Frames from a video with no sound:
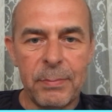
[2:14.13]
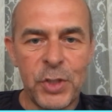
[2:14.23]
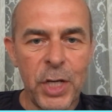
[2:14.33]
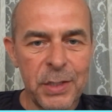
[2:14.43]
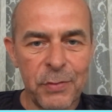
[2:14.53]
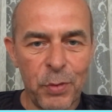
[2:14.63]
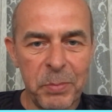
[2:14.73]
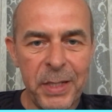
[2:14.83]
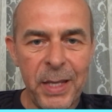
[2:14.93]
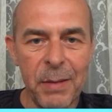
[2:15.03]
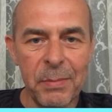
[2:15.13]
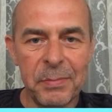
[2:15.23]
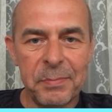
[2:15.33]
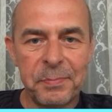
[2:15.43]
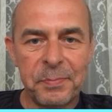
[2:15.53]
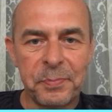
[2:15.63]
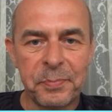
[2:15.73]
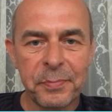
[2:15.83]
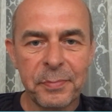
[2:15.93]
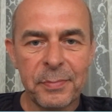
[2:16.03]
judging from the name,
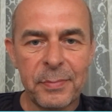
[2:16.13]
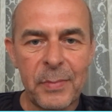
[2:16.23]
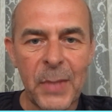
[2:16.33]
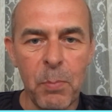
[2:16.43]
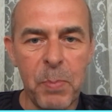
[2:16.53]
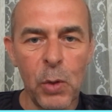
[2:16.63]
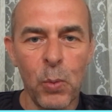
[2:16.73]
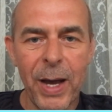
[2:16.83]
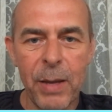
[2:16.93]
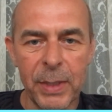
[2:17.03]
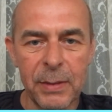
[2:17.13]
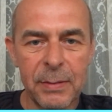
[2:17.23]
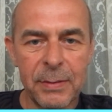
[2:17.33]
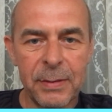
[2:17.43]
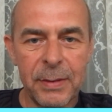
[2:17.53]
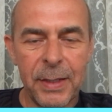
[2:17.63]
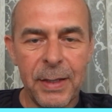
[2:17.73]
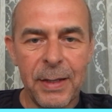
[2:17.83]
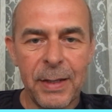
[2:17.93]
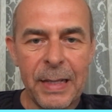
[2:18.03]
Bill Wyman,
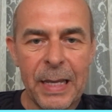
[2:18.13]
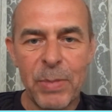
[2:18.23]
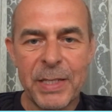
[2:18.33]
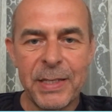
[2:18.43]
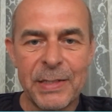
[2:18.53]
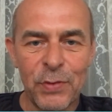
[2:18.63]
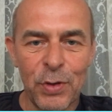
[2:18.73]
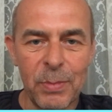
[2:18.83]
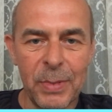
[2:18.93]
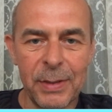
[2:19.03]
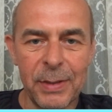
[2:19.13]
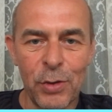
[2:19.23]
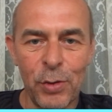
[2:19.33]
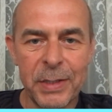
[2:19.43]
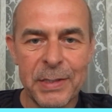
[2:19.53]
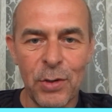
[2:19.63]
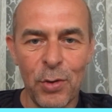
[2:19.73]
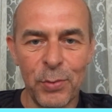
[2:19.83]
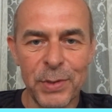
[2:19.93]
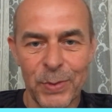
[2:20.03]
like basist from Rolling
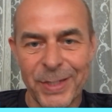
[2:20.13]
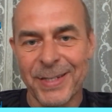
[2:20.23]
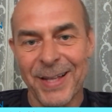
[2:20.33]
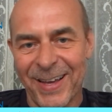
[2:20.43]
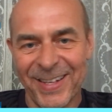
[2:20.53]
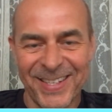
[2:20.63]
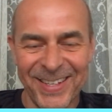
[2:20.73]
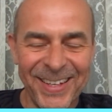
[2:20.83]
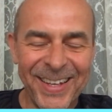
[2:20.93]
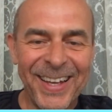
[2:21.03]
Stones, which is nice.